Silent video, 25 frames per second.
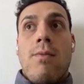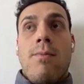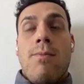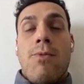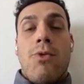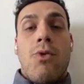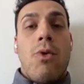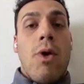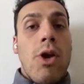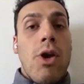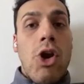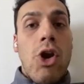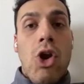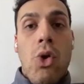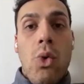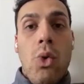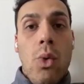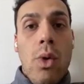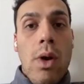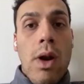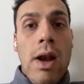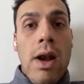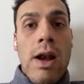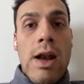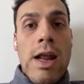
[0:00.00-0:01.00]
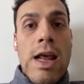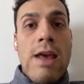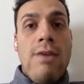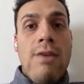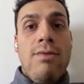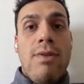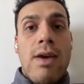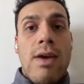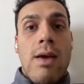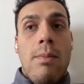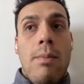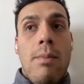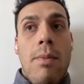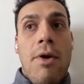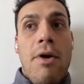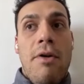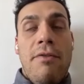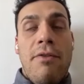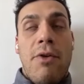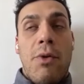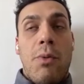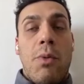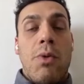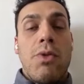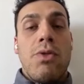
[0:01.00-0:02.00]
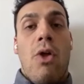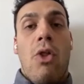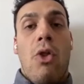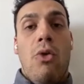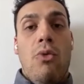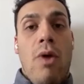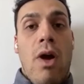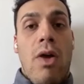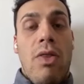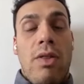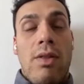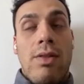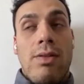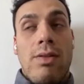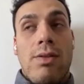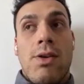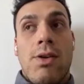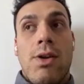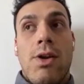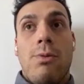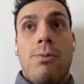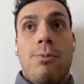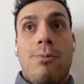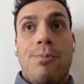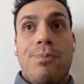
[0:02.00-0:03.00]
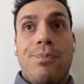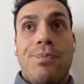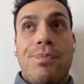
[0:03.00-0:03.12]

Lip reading: So I knew leaving Milford was not the right thing to do.